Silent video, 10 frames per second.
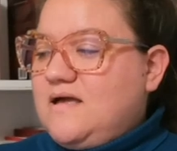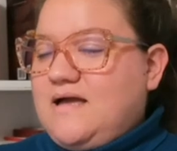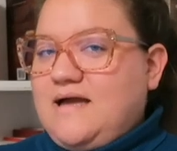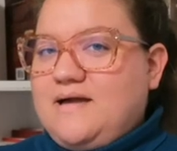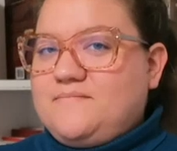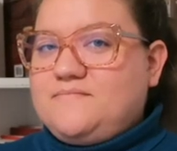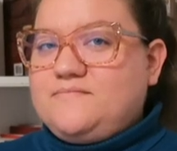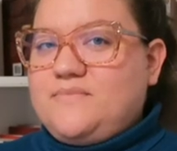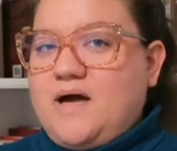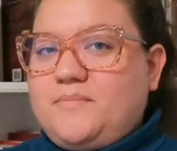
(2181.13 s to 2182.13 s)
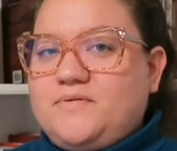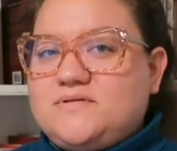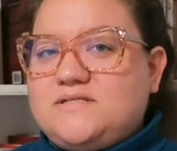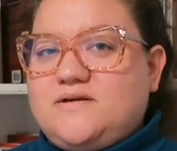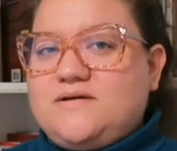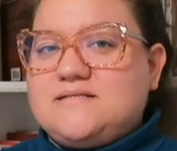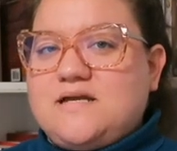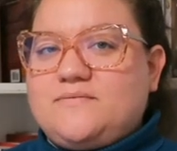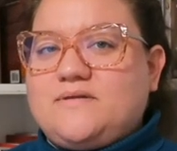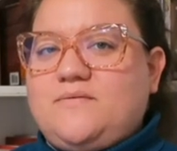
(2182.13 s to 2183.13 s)
Popular series I
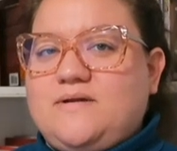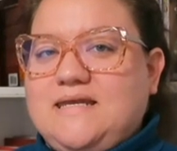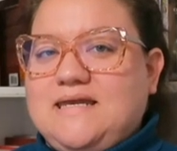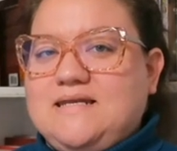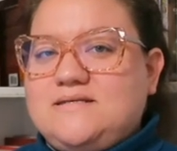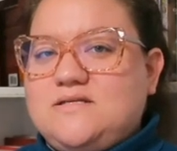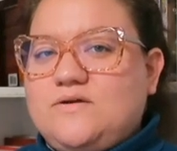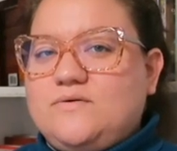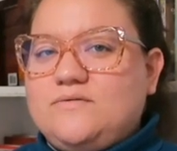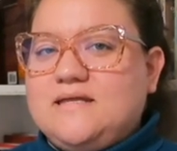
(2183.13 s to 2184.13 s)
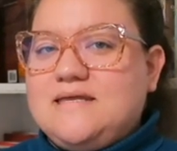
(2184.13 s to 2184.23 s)
really want to get into.